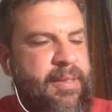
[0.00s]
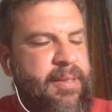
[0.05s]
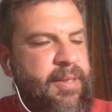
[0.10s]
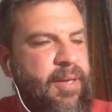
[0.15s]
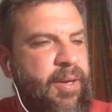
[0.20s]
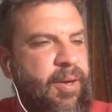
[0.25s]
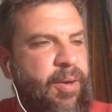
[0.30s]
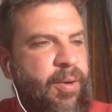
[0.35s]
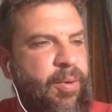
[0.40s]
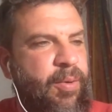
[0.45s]

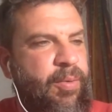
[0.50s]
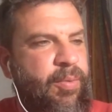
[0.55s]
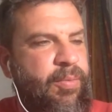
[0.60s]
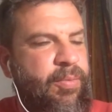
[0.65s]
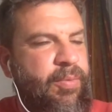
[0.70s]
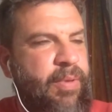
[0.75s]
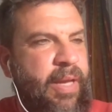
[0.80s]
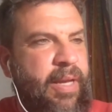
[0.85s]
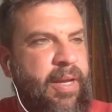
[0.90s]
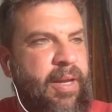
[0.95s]
so
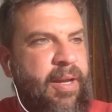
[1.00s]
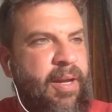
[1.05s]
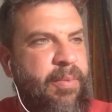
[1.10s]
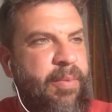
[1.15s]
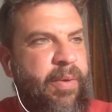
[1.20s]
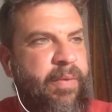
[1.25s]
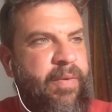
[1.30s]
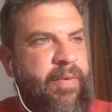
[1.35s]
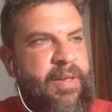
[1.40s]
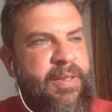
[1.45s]
they could come
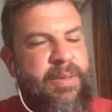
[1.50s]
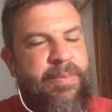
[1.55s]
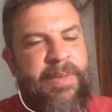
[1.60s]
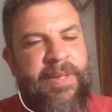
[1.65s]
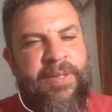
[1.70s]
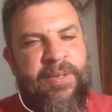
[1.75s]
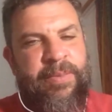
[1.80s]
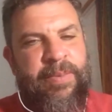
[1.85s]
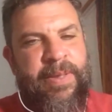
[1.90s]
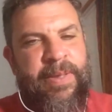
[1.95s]
over as a
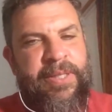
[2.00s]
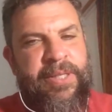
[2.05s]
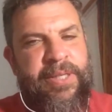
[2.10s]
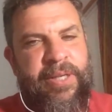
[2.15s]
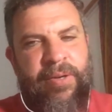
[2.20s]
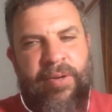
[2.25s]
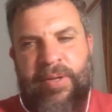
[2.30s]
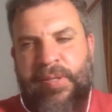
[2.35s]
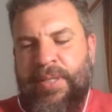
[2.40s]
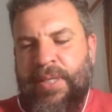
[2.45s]
Mitsubishi
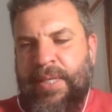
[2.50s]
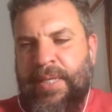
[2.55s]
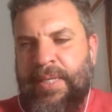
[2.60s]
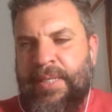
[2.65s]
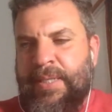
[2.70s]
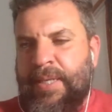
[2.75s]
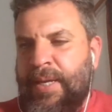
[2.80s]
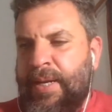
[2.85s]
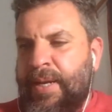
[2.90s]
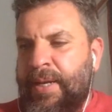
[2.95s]
or as a
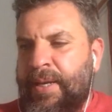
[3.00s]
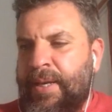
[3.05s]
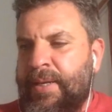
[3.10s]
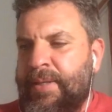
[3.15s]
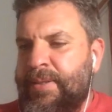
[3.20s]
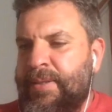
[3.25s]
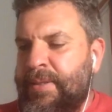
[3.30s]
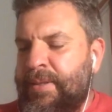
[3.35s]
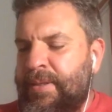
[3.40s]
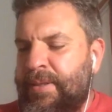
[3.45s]
Nissan, I
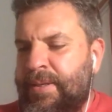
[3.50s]
guess.